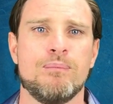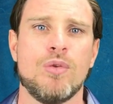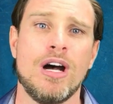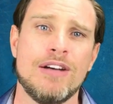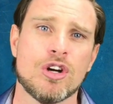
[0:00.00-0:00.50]

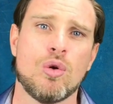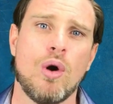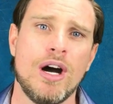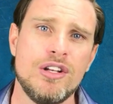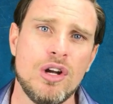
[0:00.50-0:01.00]
I have
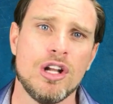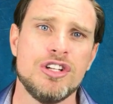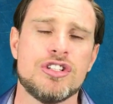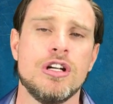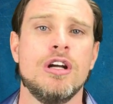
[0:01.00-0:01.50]
acquired
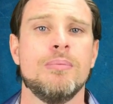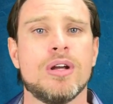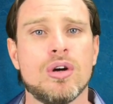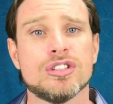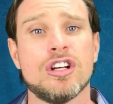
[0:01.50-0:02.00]
knowledge
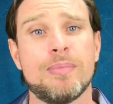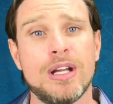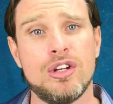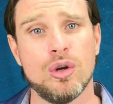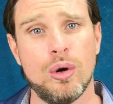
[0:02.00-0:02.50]
because I've
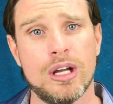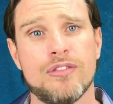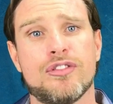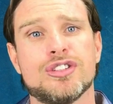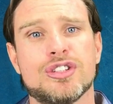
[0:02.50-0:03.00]
been doing it
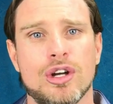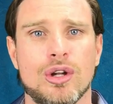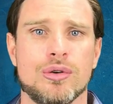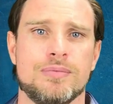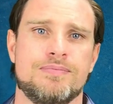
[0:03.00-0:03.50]
for so long.